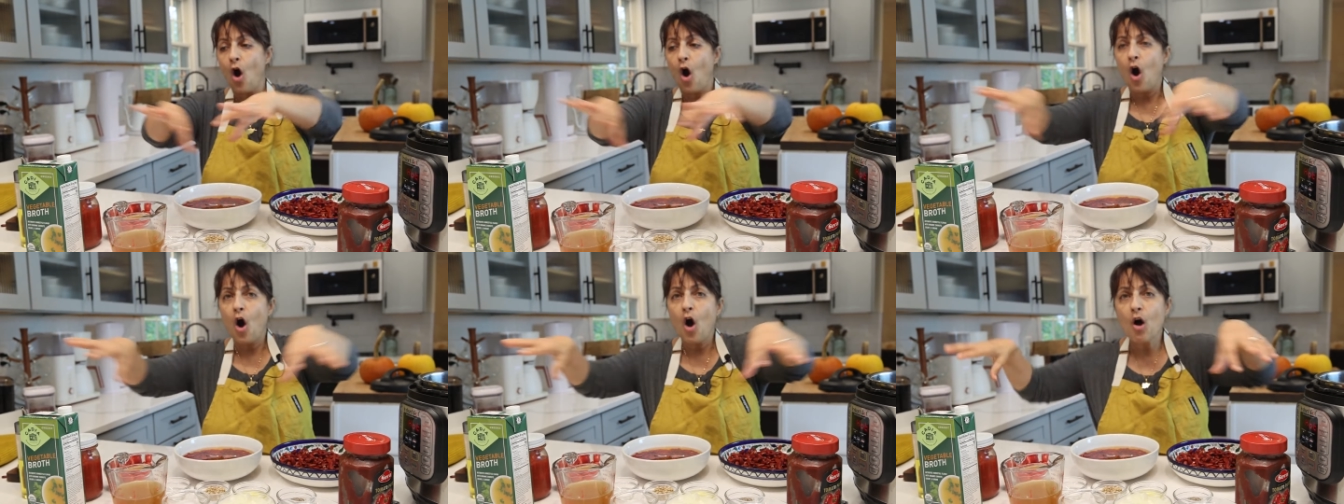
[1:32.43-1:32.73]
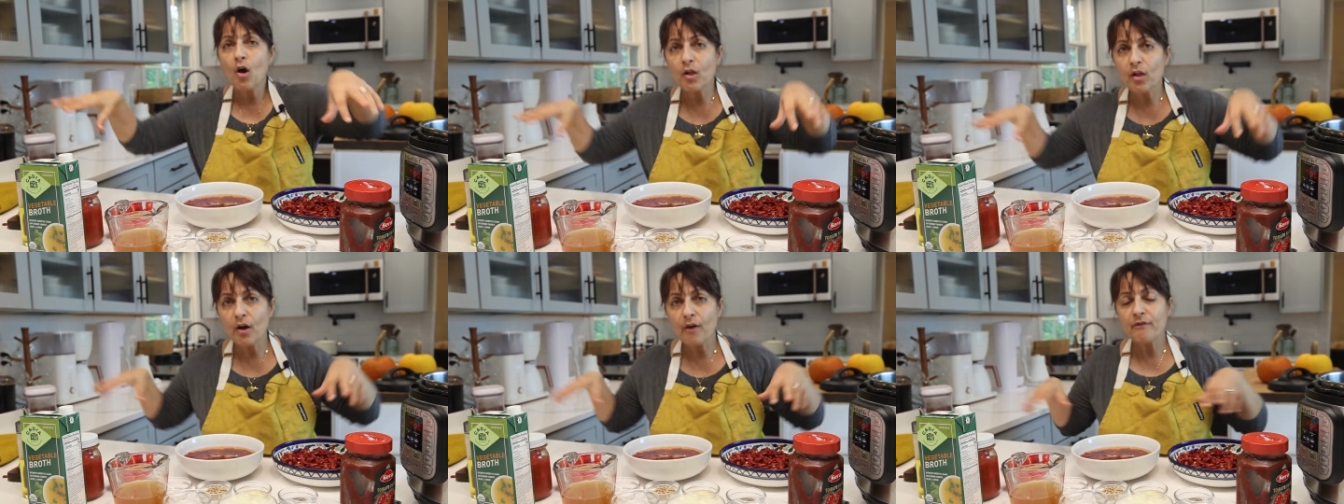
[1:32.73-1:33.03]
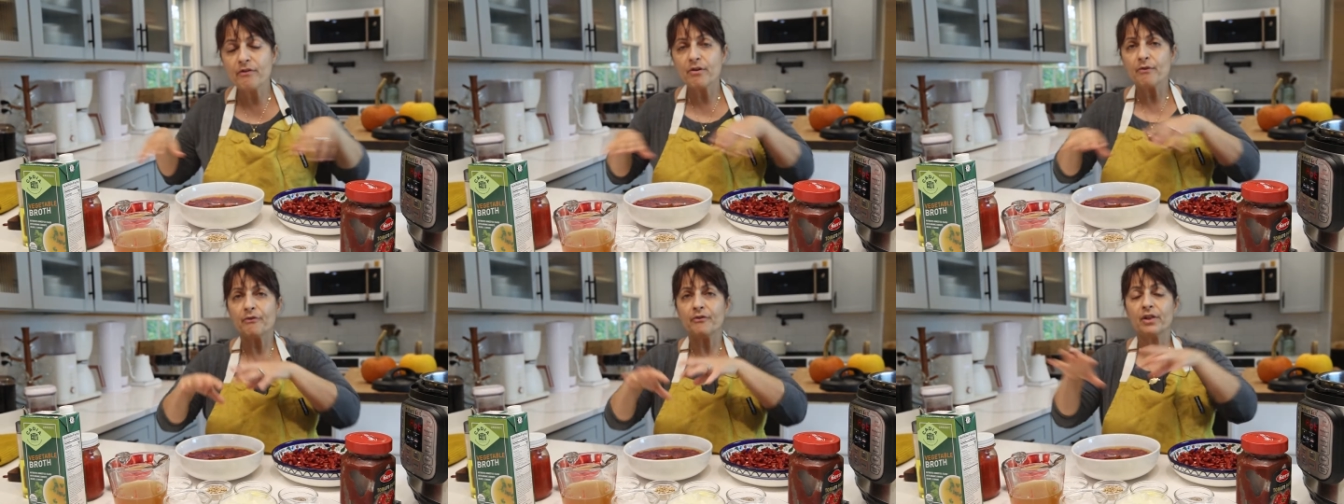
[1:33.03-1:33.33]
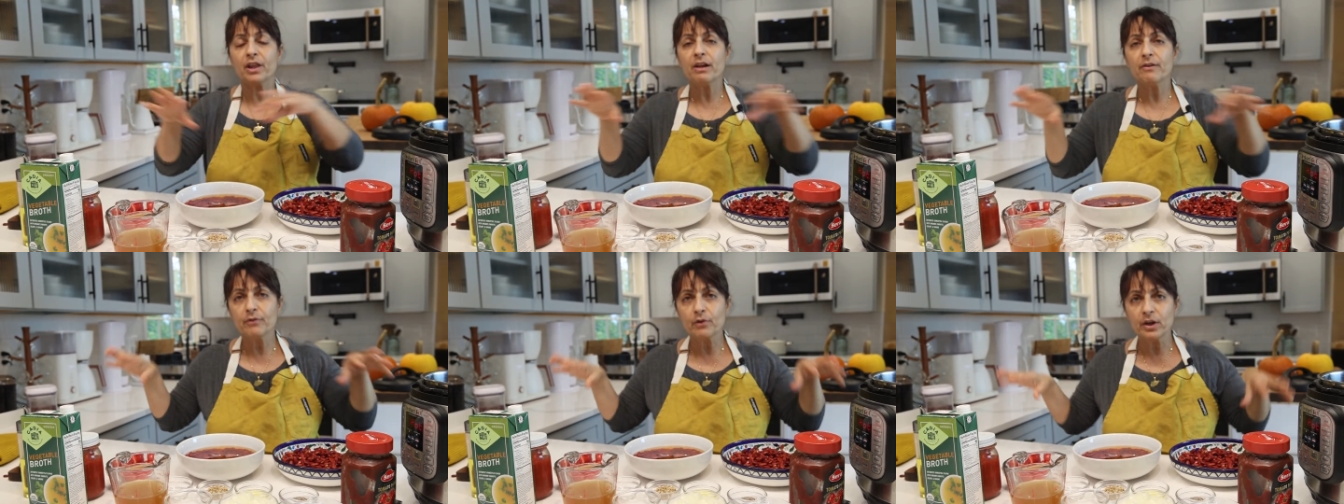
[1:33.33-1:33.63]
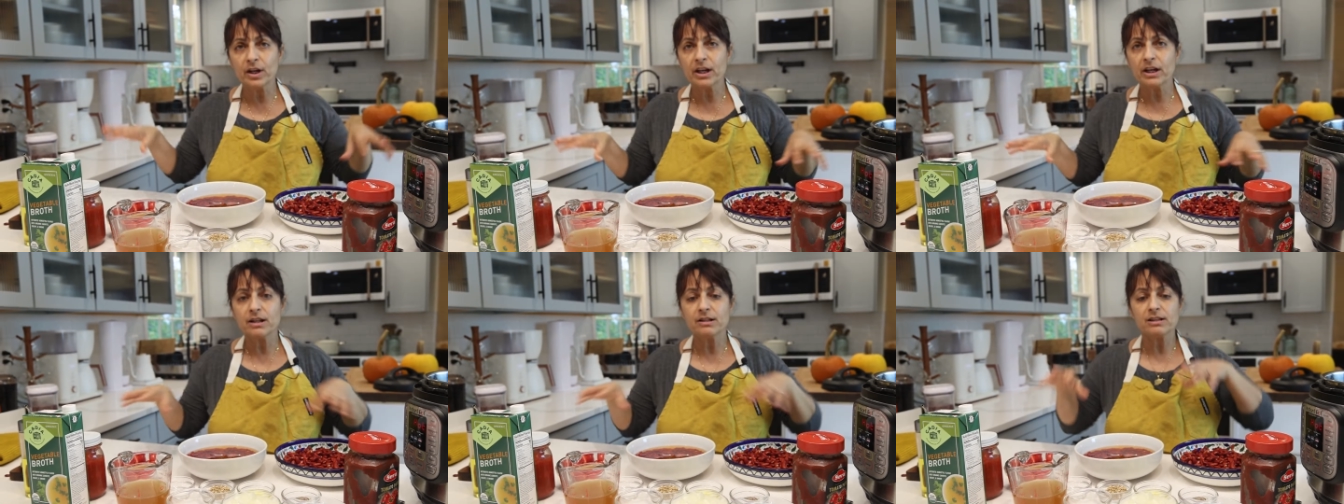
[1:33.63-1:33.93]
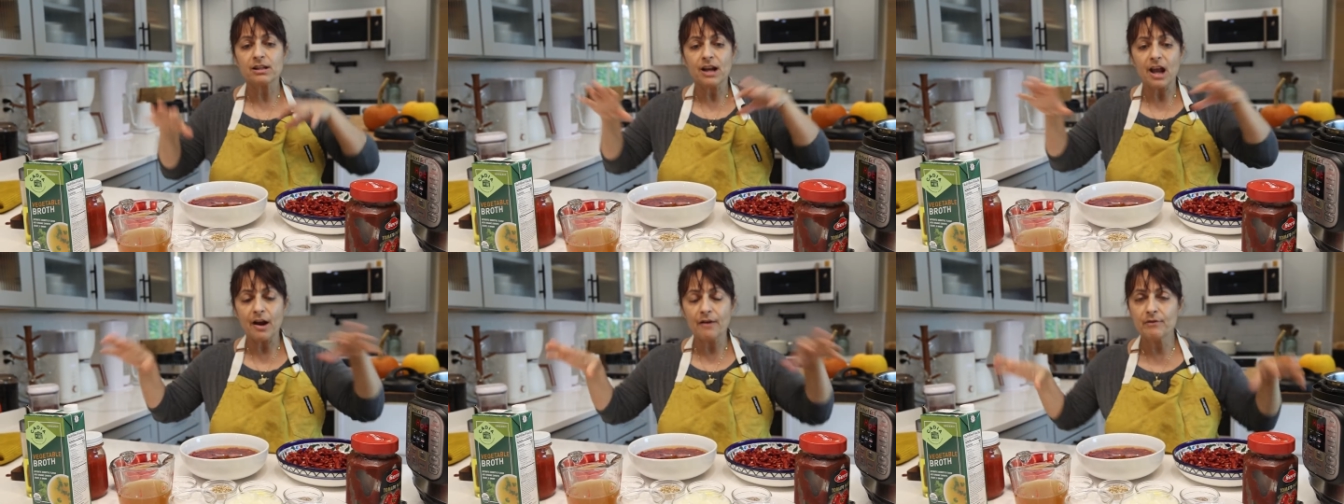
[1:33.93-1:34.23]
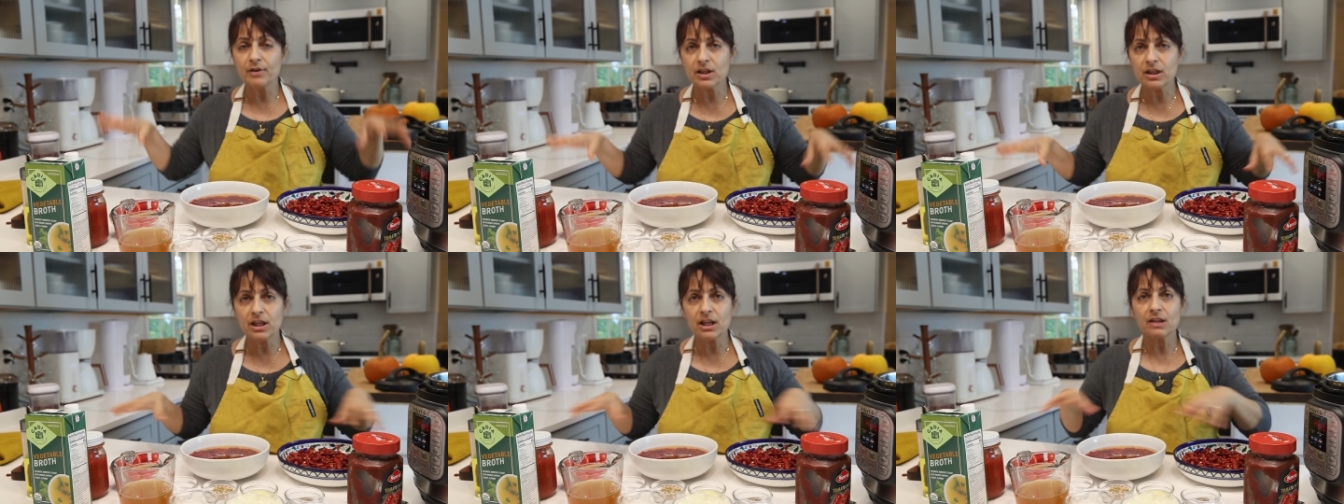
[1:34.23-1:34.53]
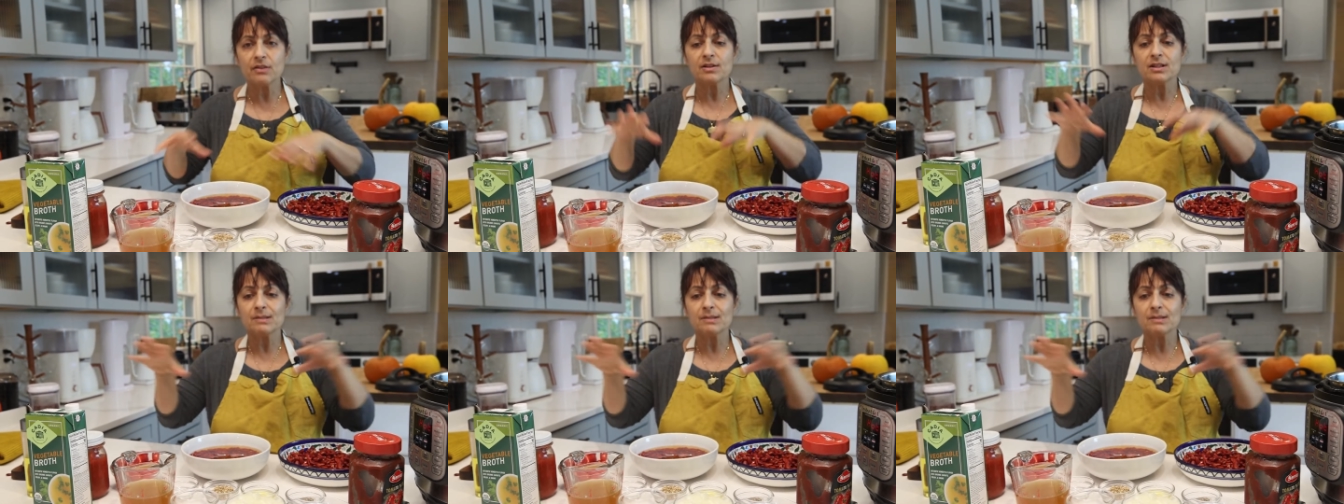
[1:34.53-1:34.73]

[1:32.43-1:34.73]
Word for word: All of the flavorings and everything,